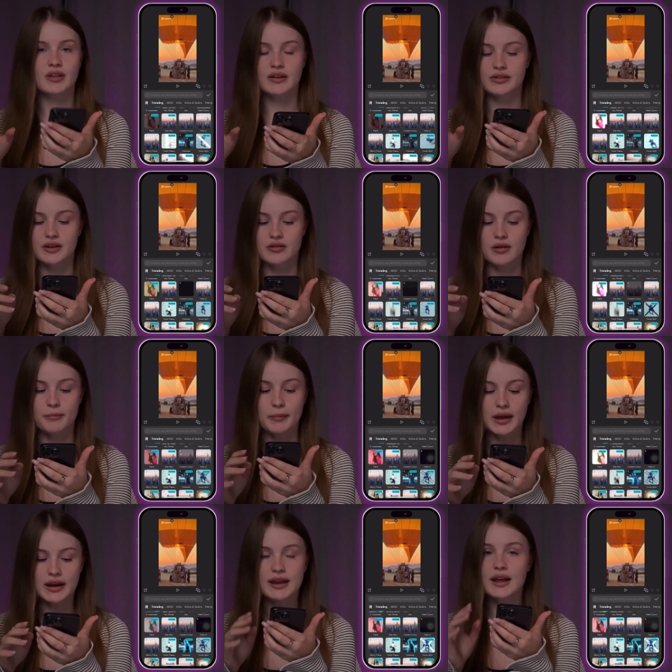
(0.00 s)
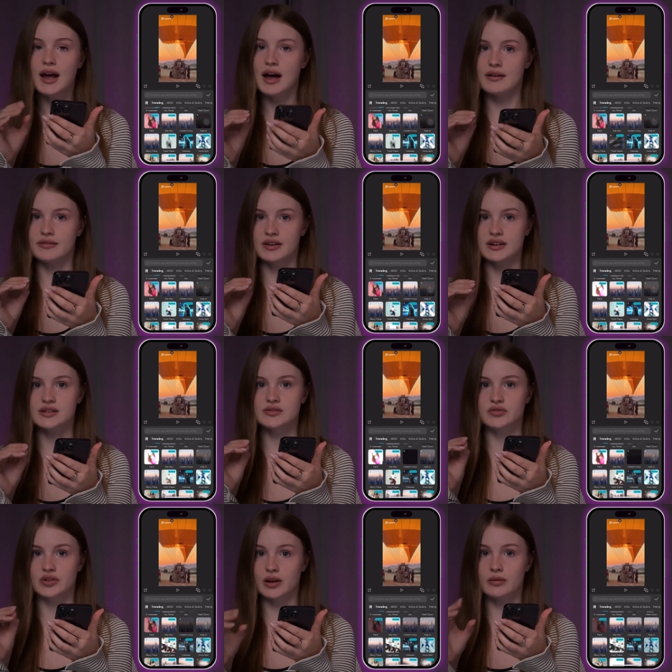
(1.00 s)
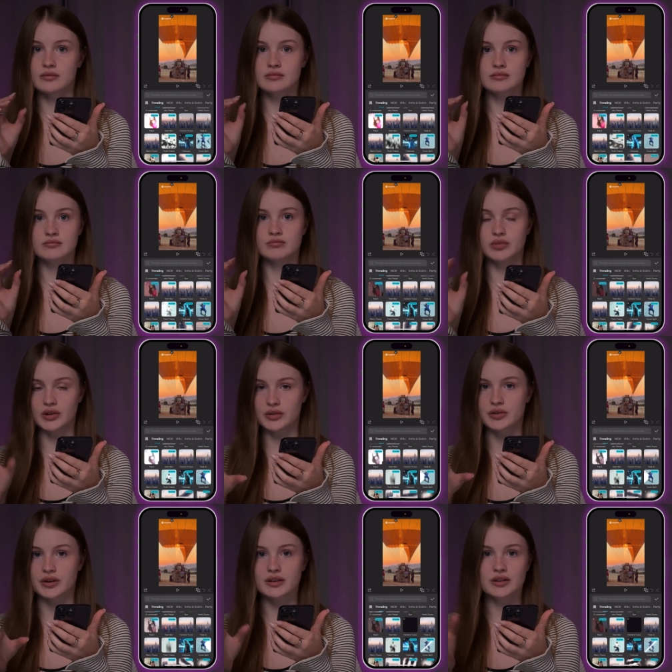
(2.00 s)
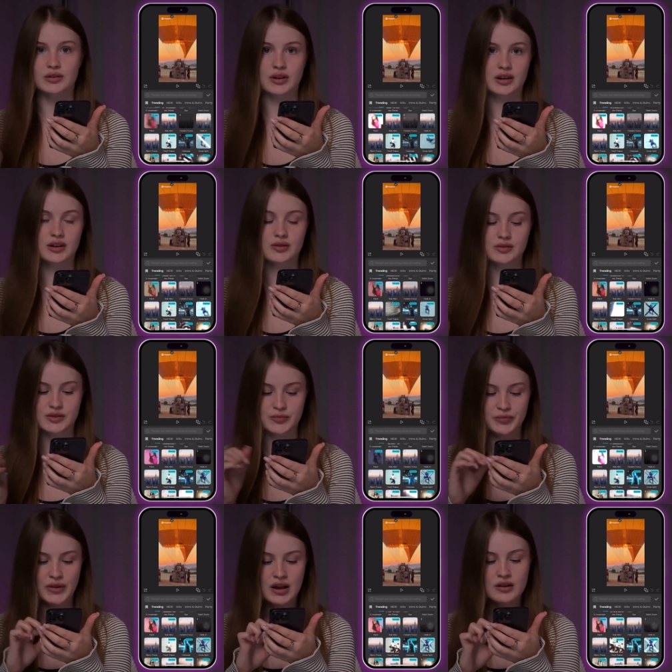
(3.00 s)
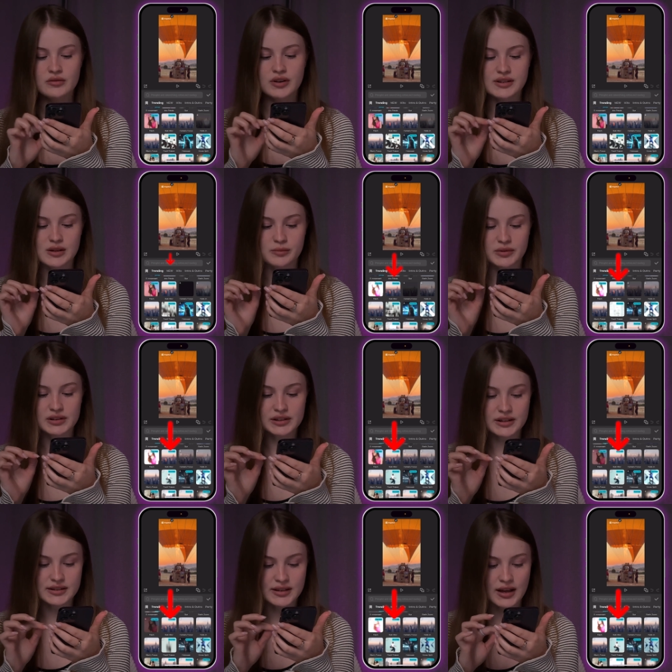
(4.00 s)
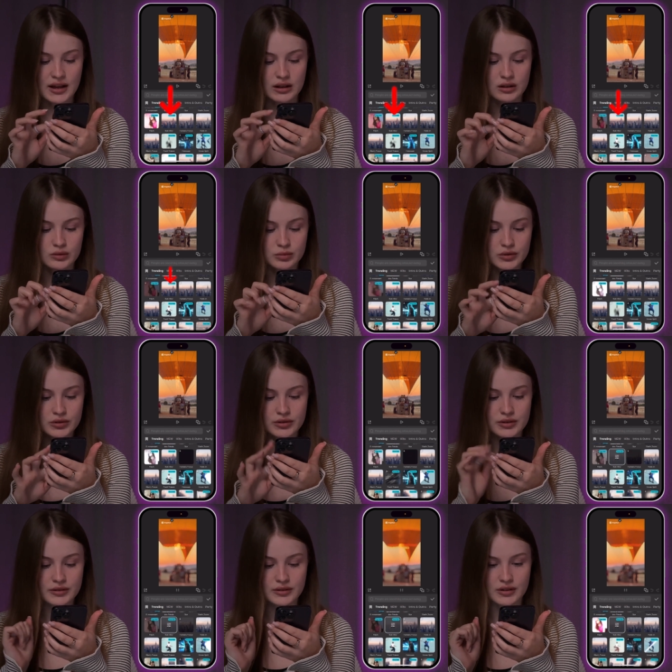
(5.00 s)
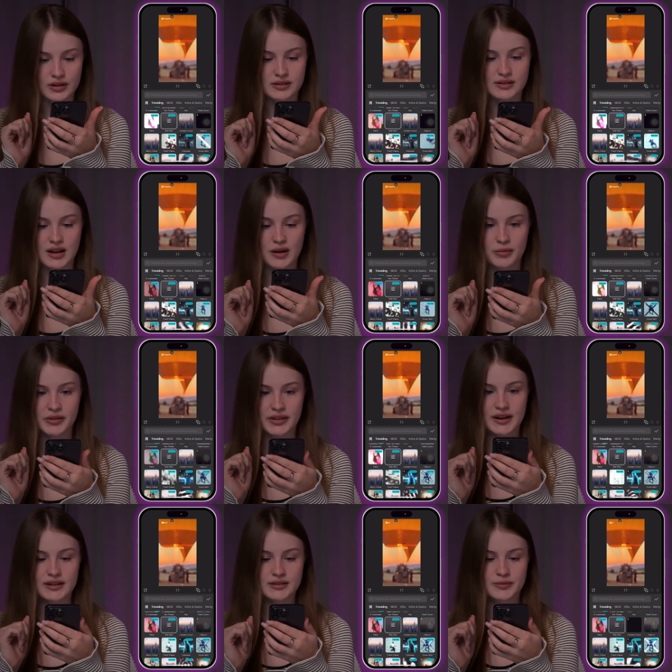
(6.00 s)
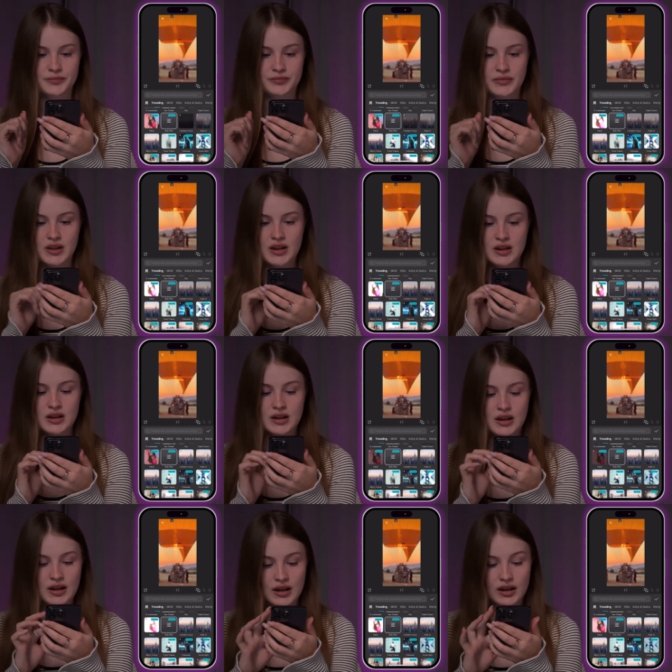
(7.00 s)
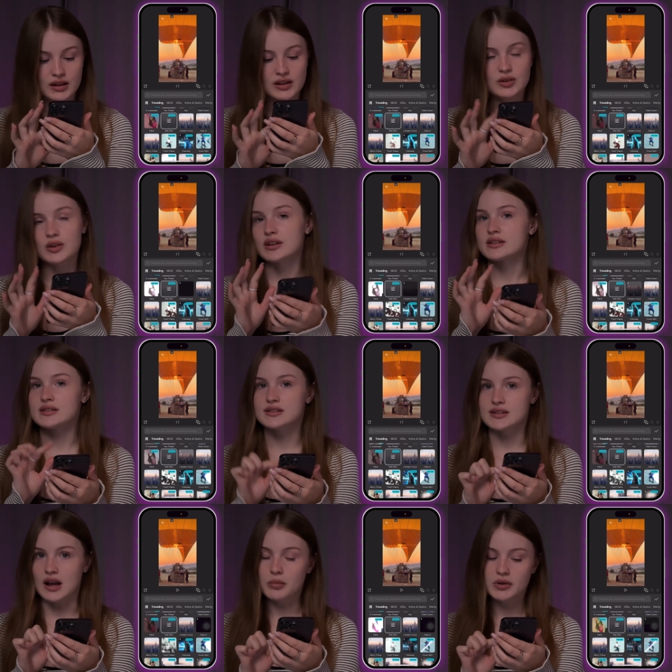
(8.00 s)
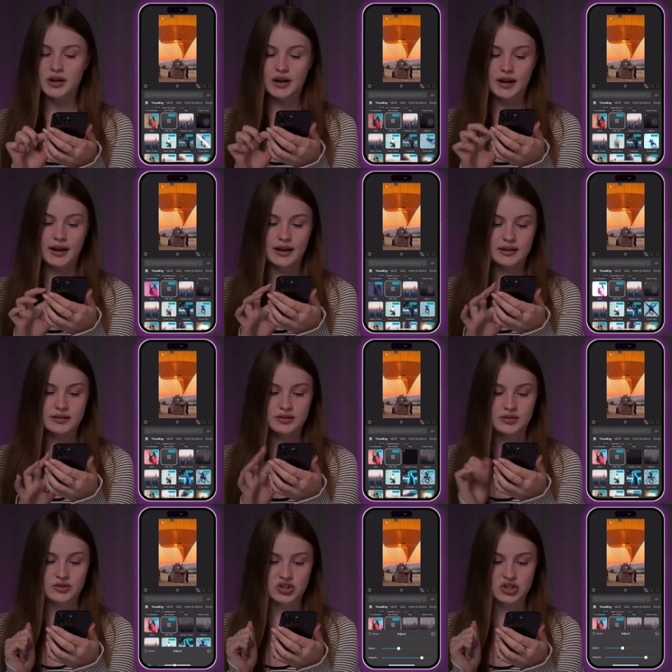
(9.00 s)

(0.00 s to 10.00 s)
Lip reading: There are many effects for the blur you can use. For example, this hello blur, you can tap on that and you can tap on it again to